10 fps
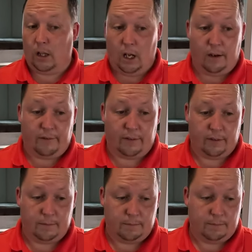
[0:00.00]
Love?
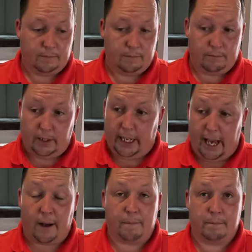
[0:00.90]
Yeah.
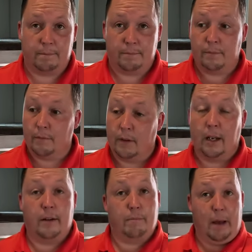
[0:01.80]
Yeah. Okay.
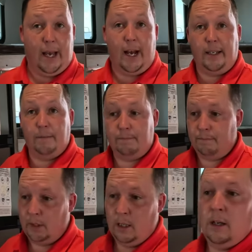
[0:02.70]
May I?
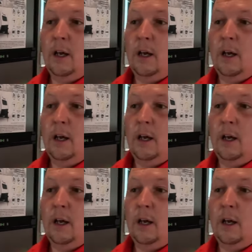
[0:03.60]
Sure.